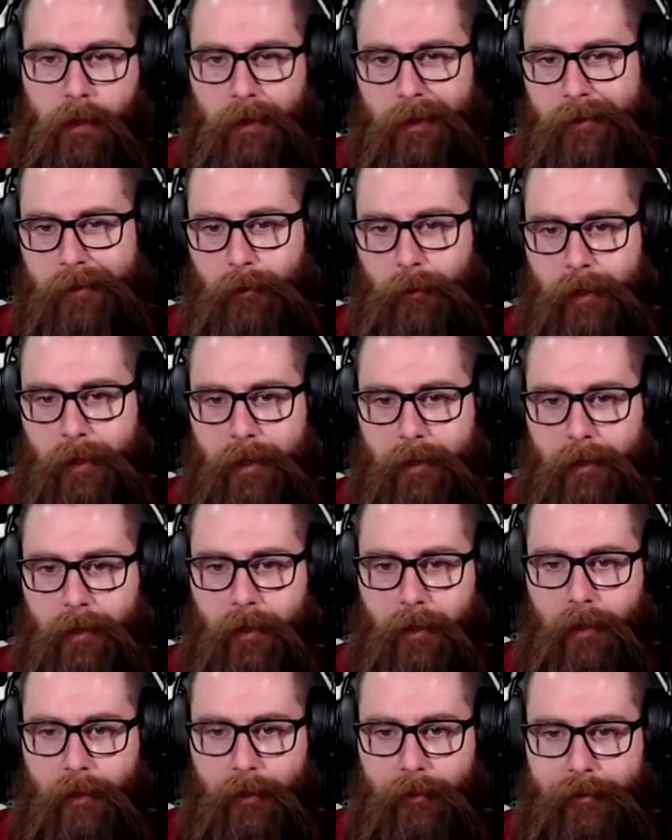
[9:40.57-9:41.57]
So we're getting
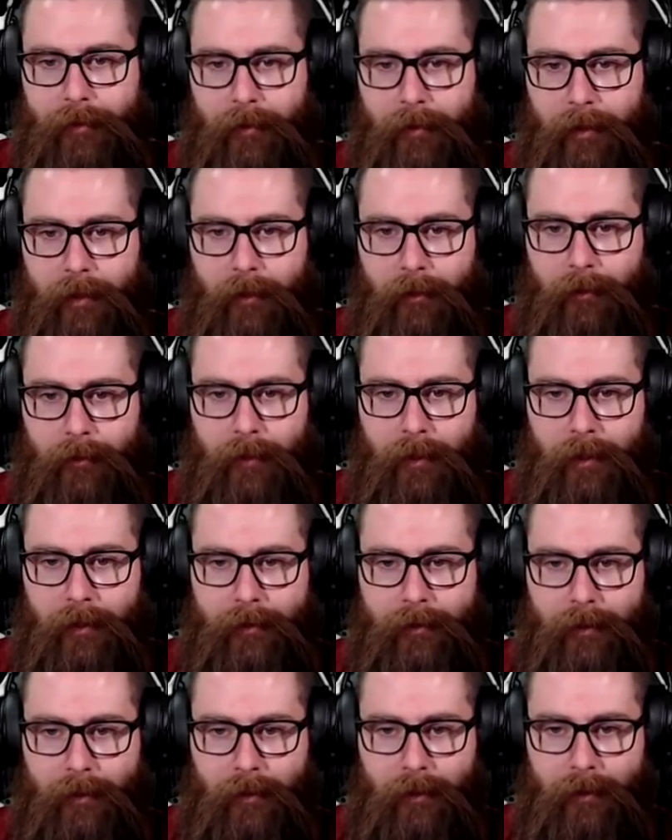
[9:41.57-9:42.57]
close to the kill right
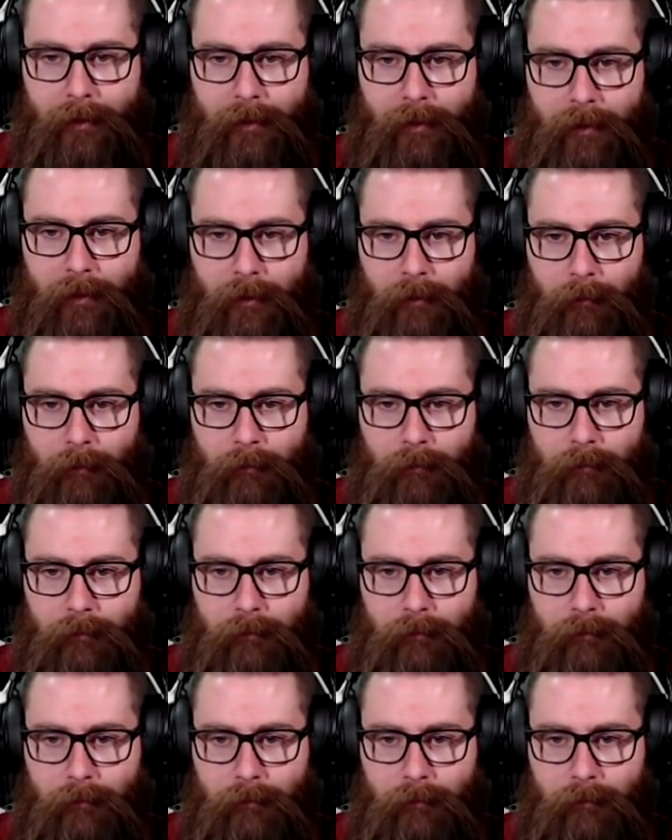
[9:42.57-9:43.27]
there on him.